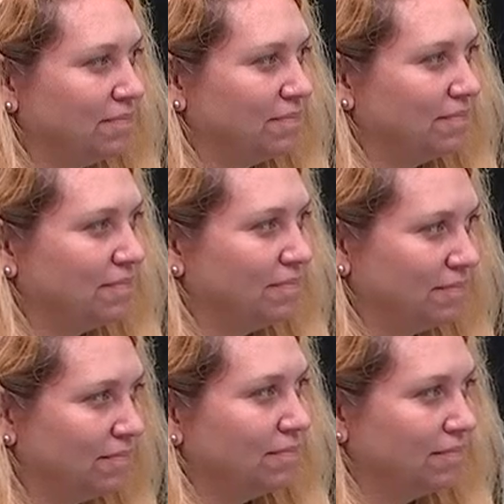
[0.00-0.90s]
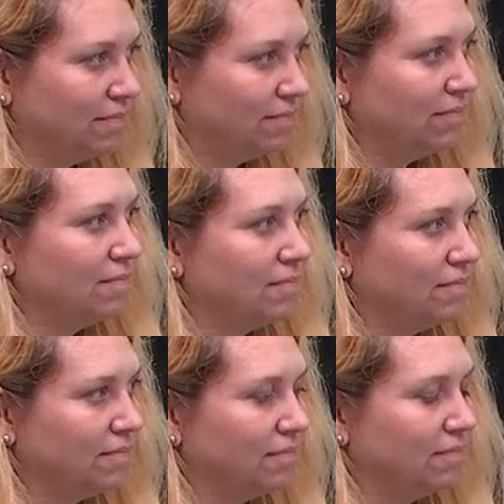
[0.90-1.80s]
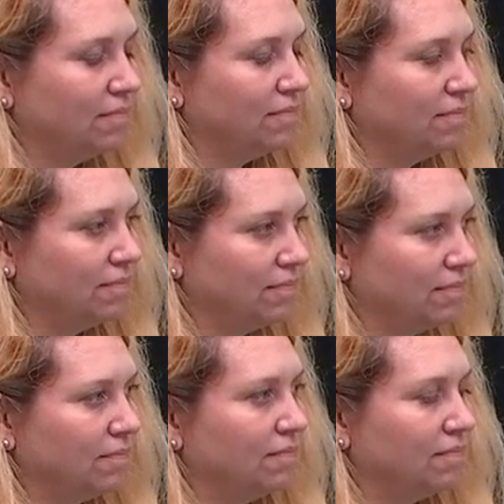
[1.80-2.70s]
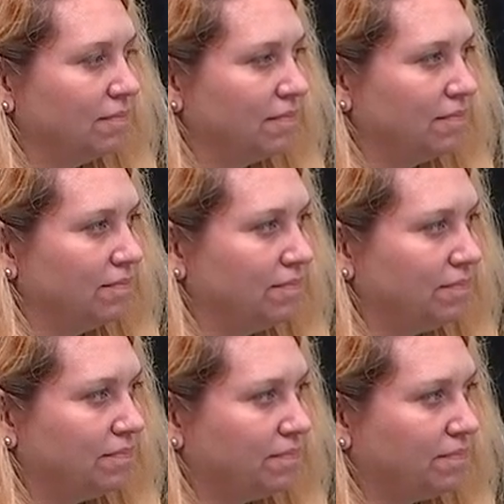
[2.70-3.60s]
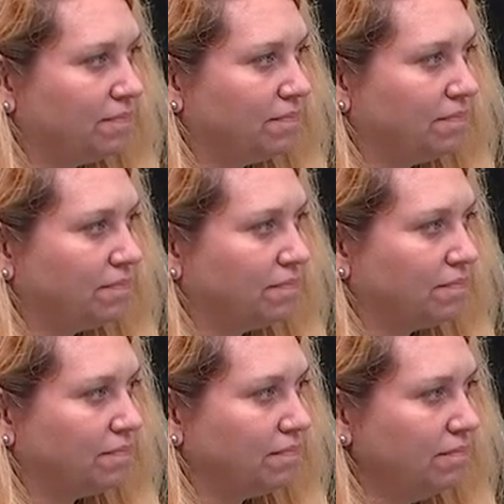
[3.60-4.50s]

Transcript: (silent)